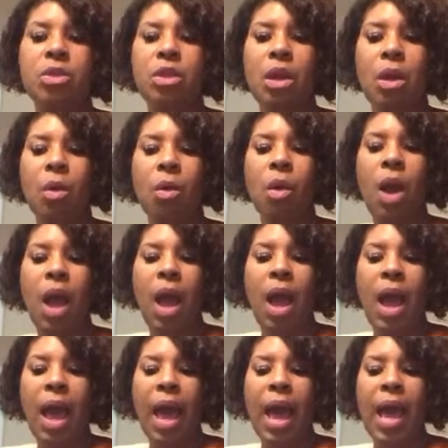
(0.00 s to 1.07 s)
So
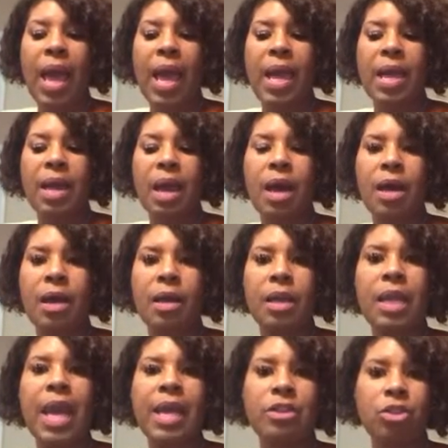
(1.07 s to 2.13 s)
I
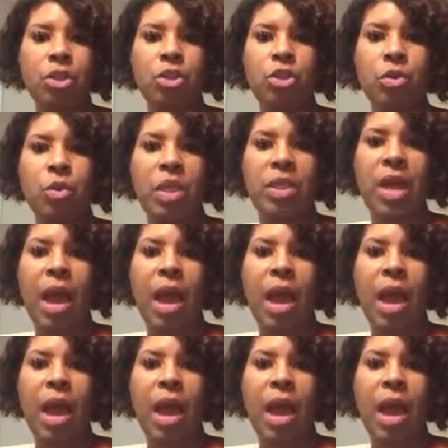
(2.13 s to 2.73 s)
like to do it